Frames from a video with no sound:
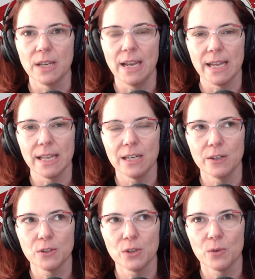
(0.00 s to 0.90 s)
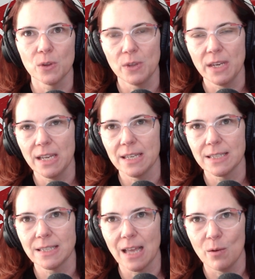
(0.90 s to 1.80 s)
And so the thing
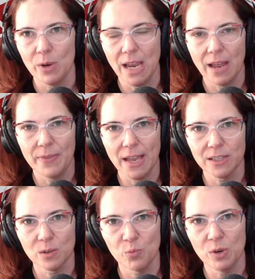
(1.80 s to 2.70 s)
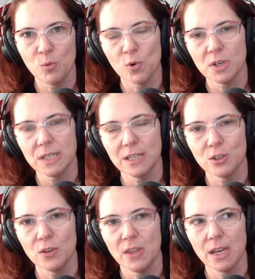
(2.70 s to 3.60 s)
is that we had that Supreme Court
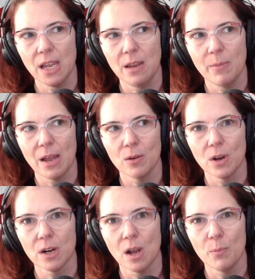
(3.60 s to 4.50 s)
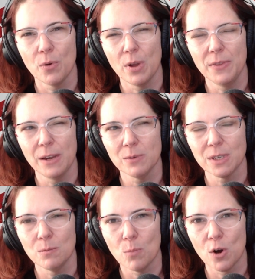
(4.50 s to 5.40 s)
decision that came out I think it was
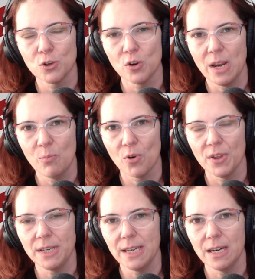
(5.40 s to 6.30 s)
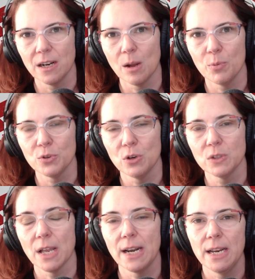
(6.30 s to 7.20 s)
in March or April, I did a couple
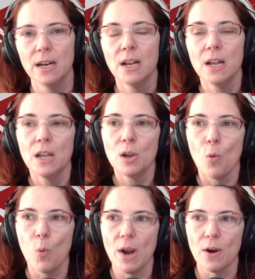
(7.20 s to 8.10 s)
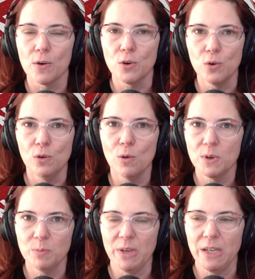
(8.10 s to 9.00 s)
shows on it, where Google
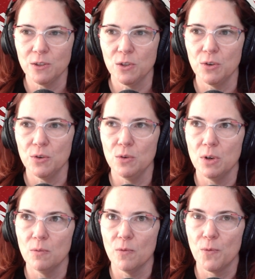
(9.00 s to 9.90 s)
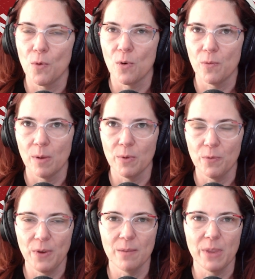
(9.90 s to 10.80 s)
was being sued from a
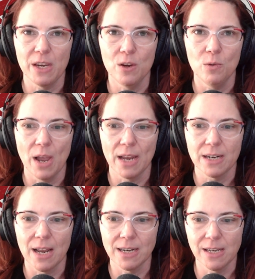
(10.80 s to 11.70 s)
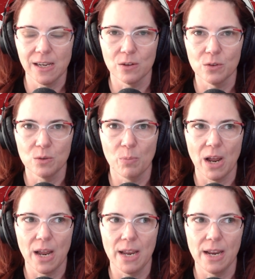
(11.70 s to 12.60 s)
family who had gotten killed
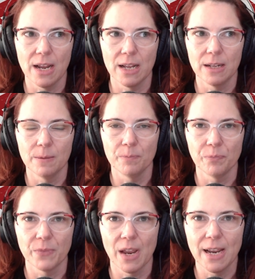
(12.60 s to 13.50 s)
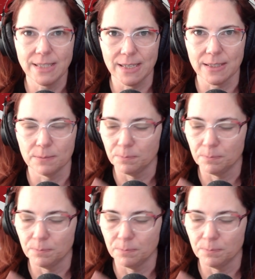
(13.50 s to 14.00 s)
by ISIS.